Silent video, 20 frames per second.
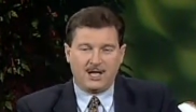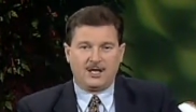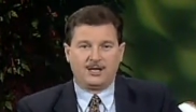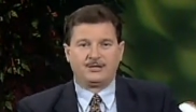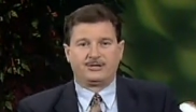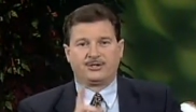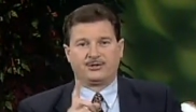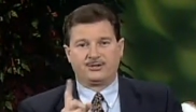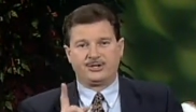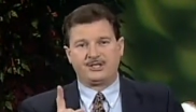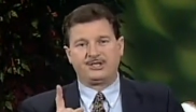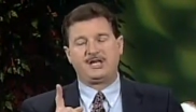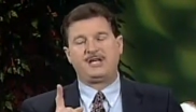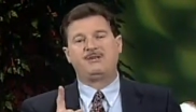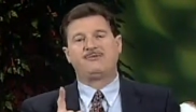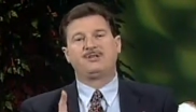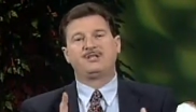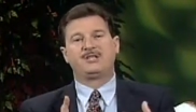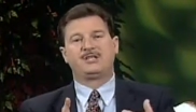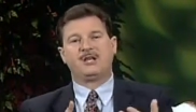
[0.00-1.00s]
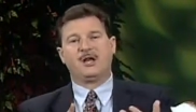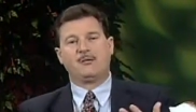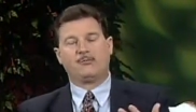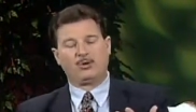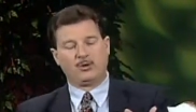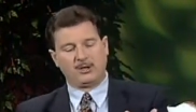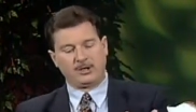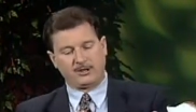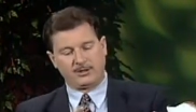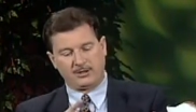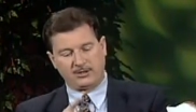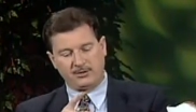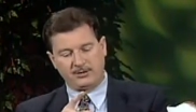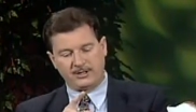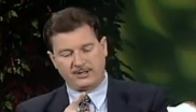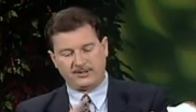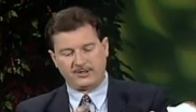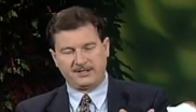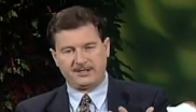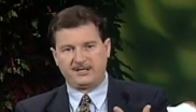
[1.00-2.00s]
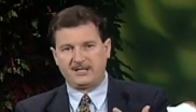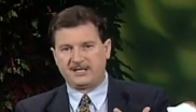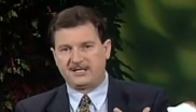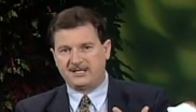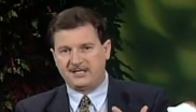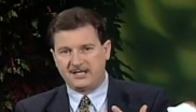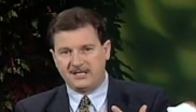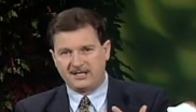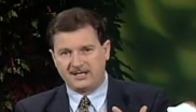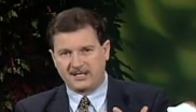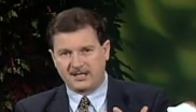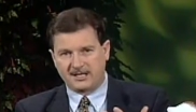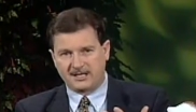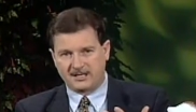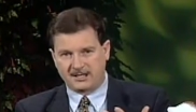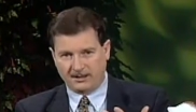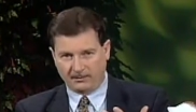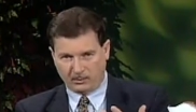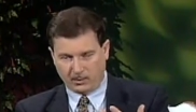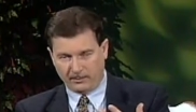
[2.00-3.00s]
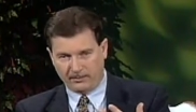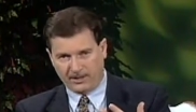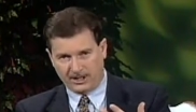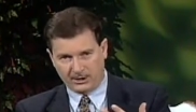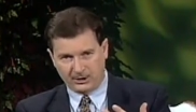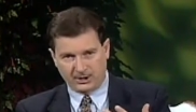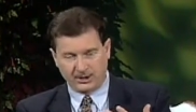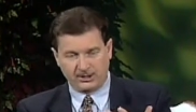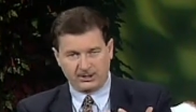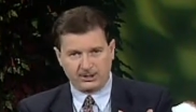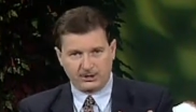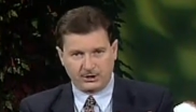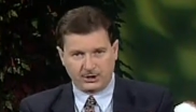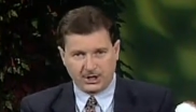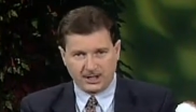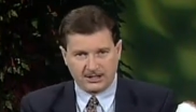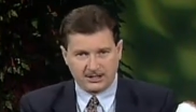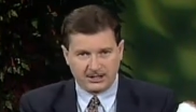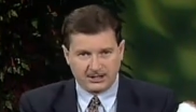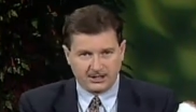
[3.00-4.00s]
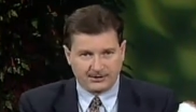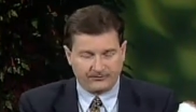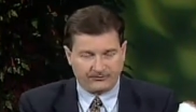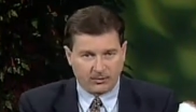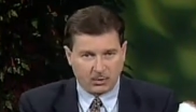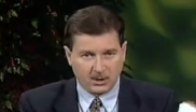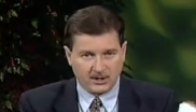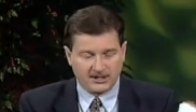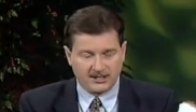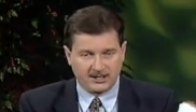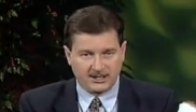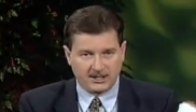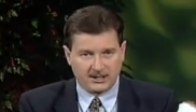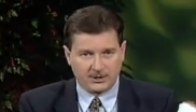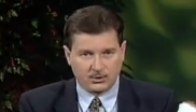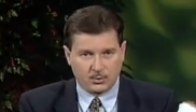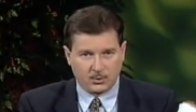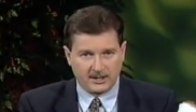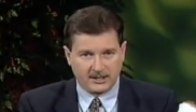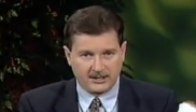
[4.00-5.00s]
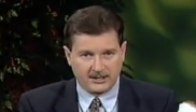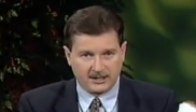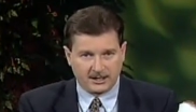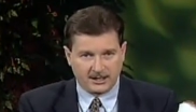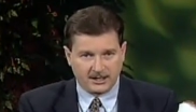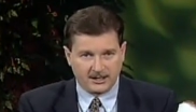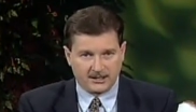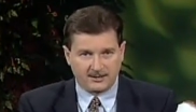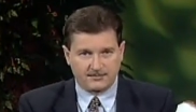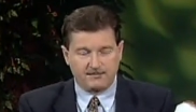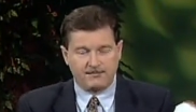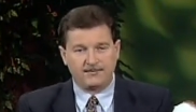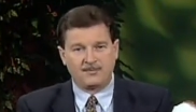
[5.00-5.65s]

So Stephen's number includes the 66 that were mentioned in Genesis 46 26,